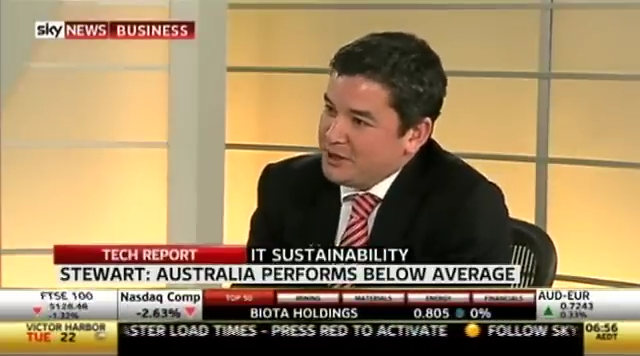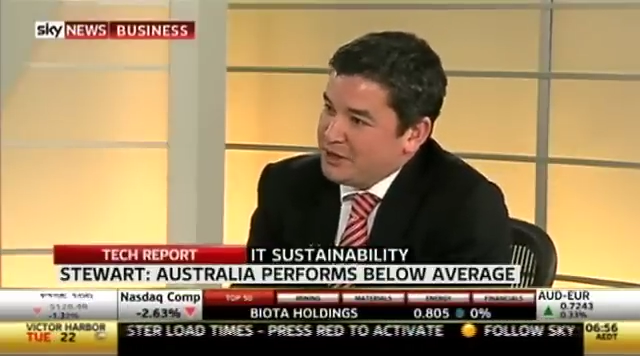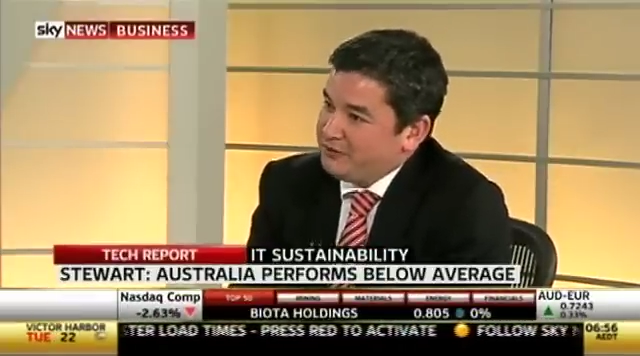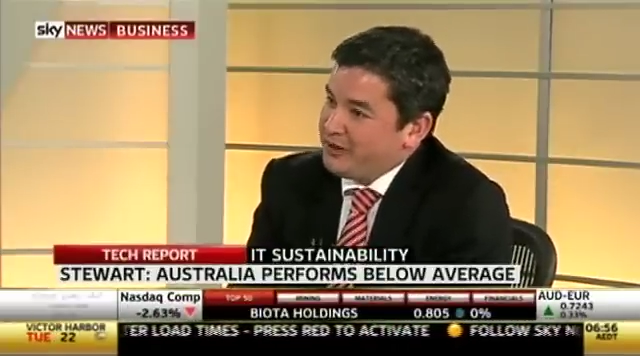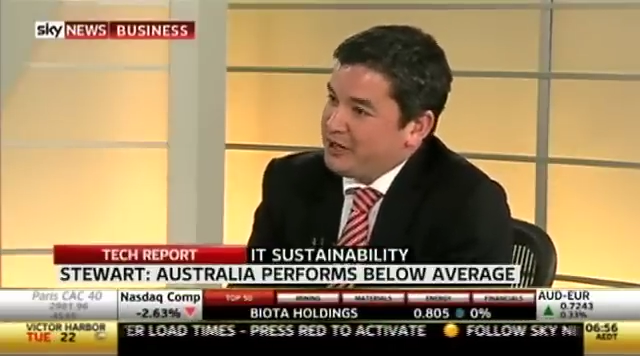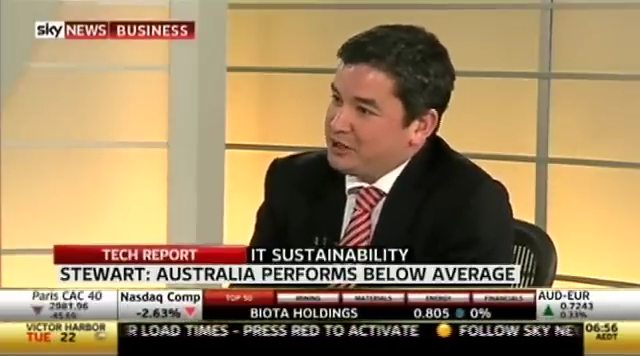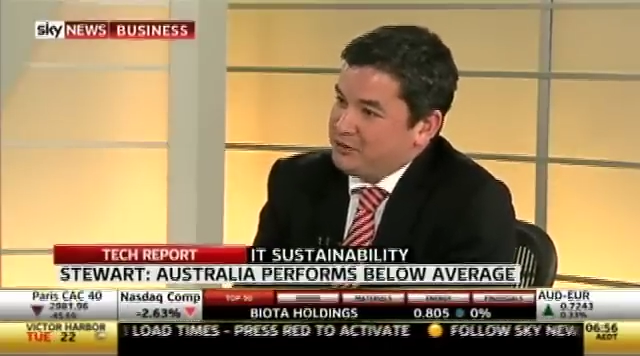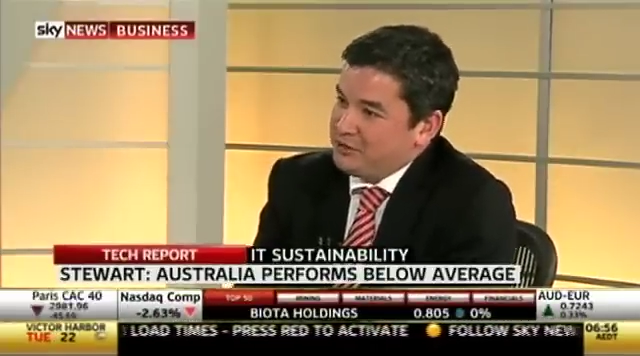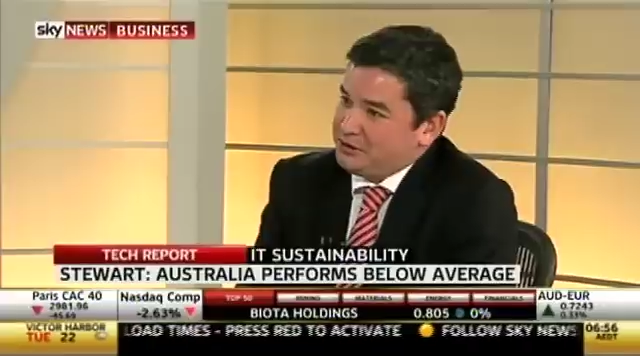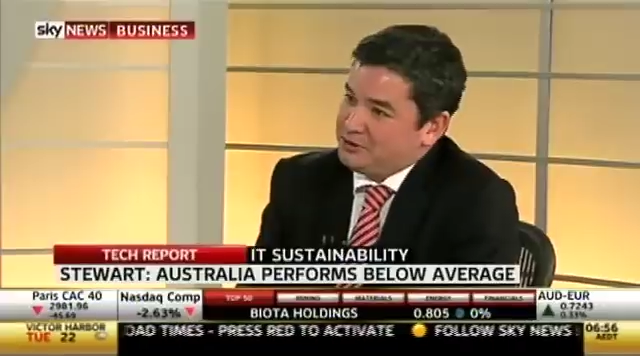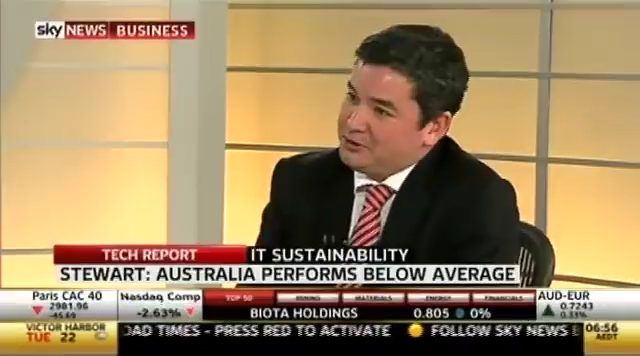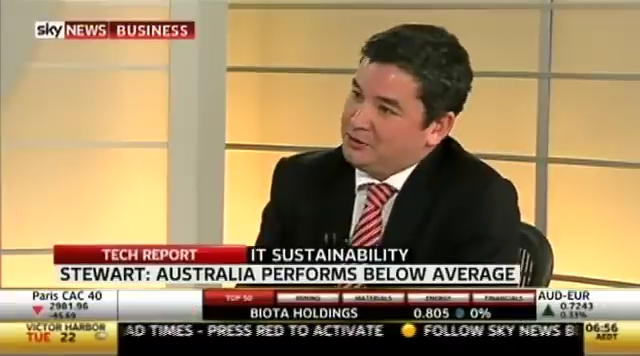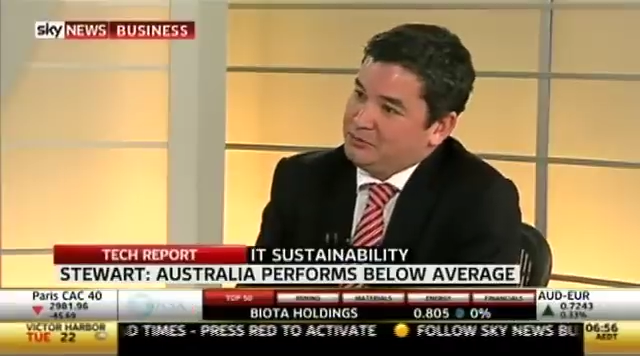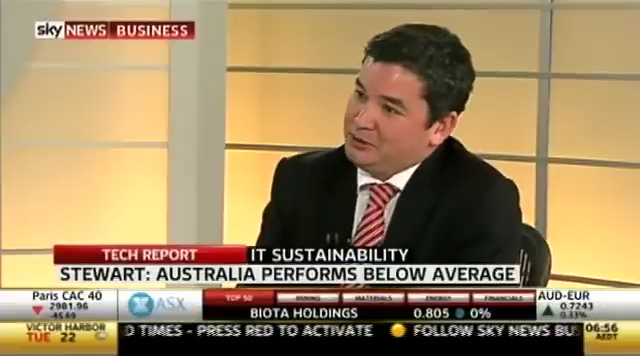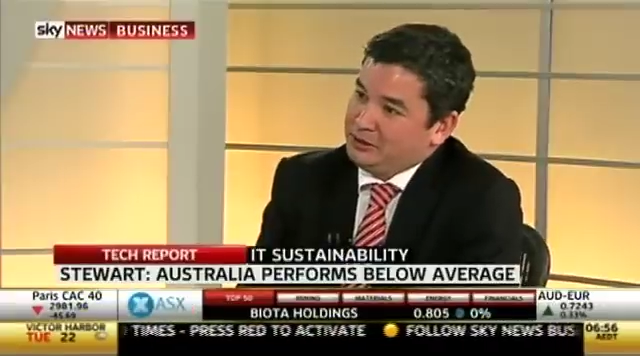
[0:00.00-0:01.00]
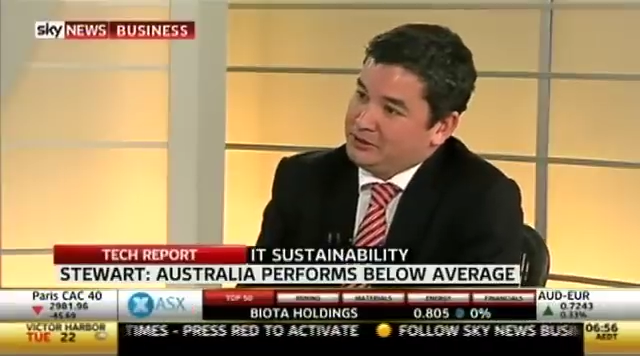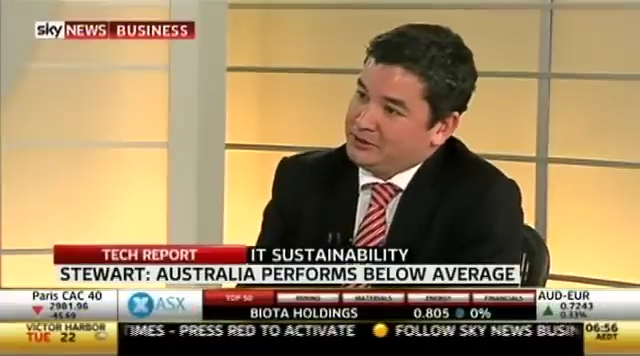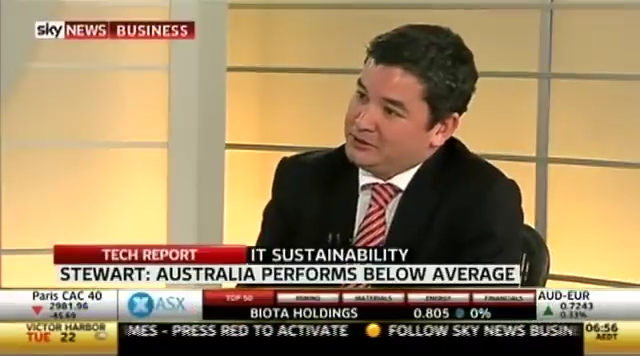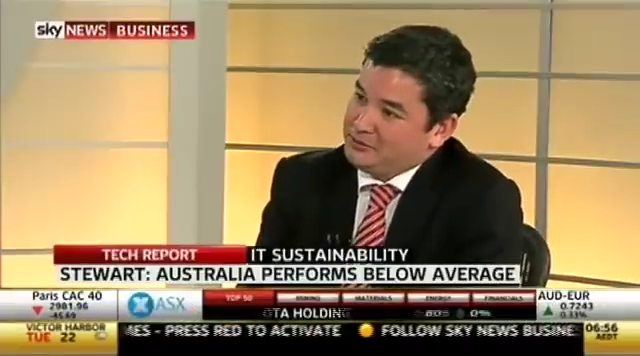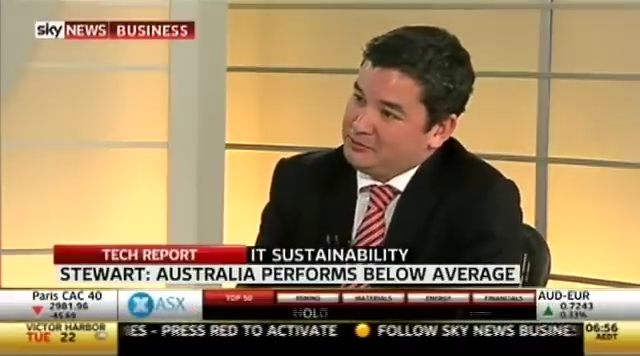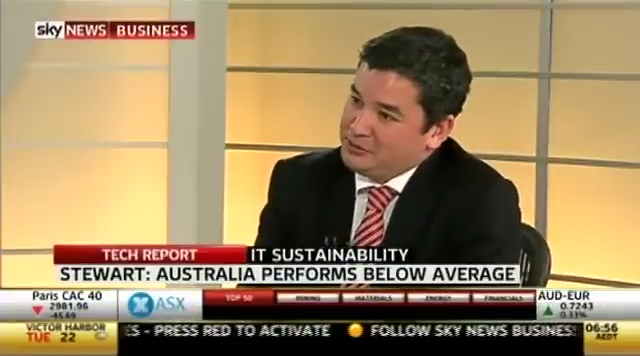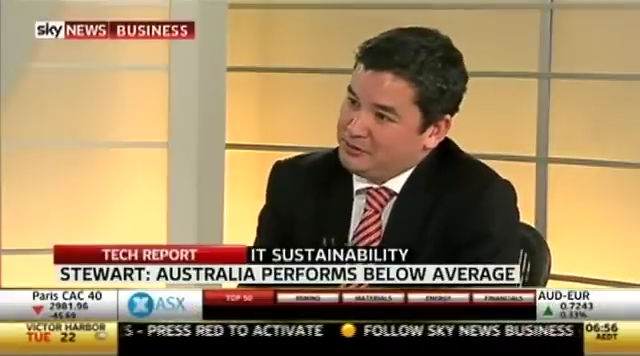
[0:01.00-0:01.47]
manufacturing topped the
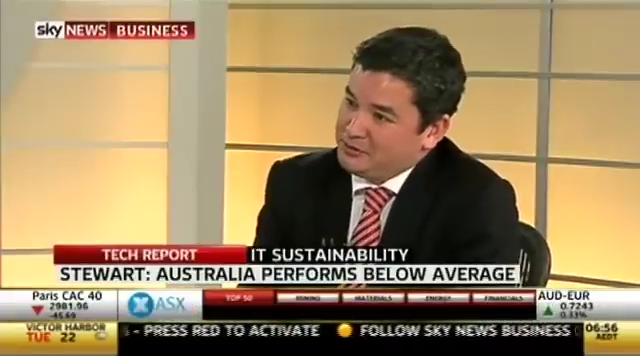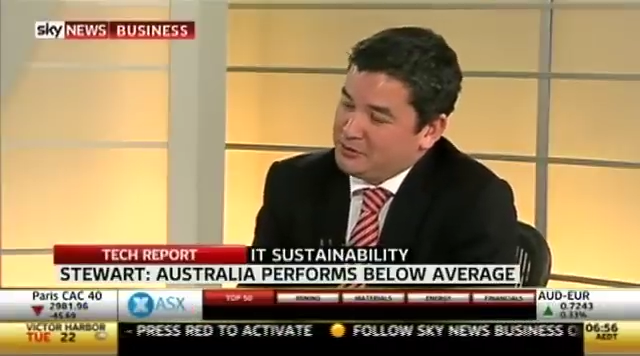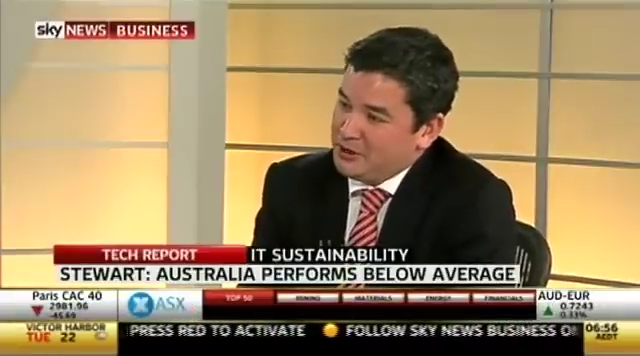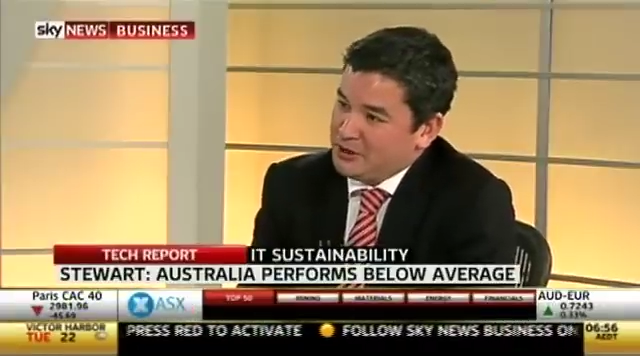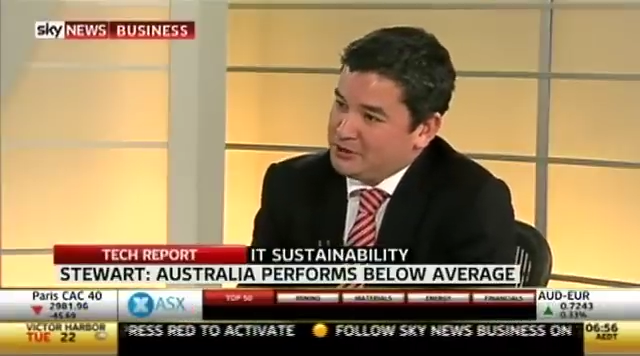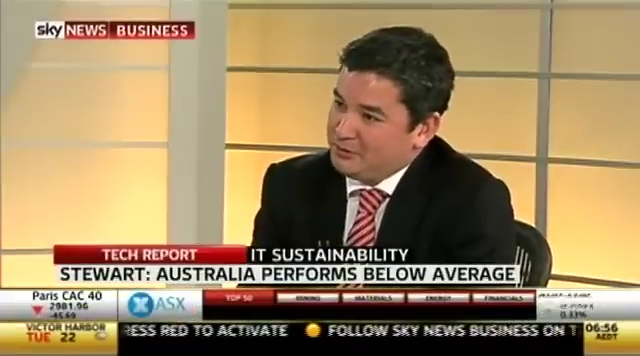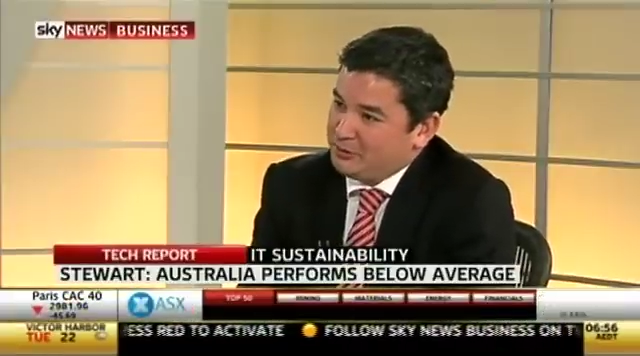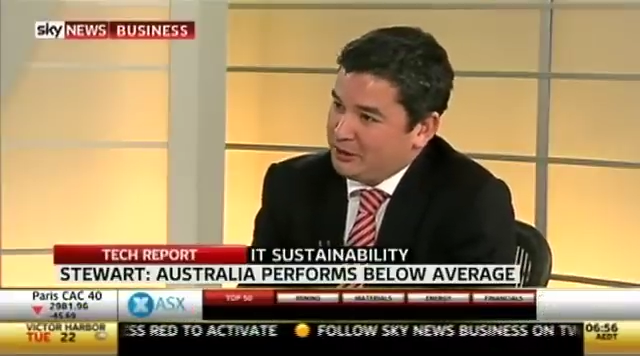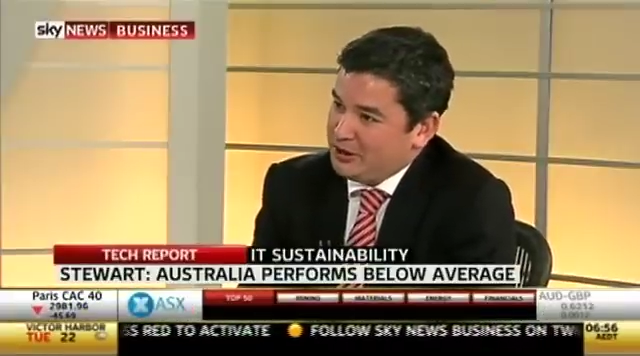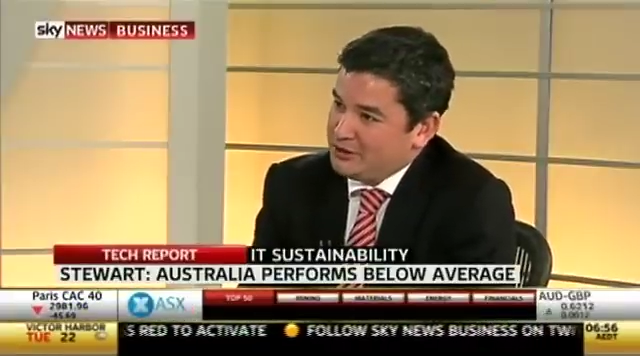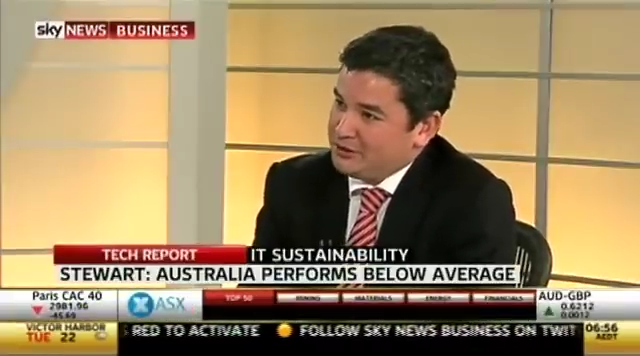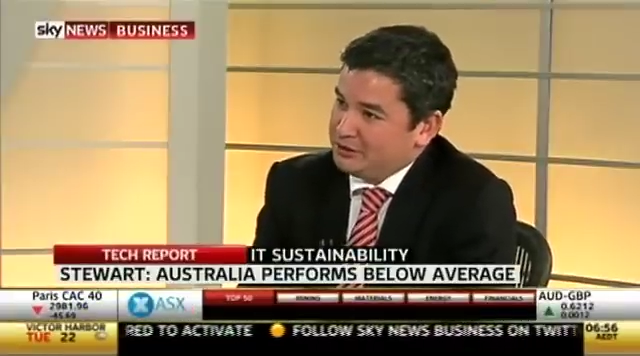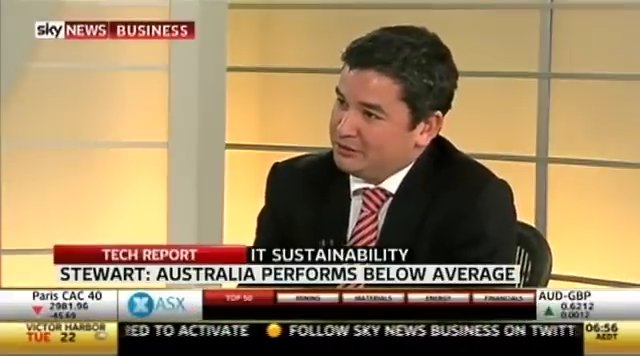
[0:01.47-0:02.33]
list, which is quite surprising.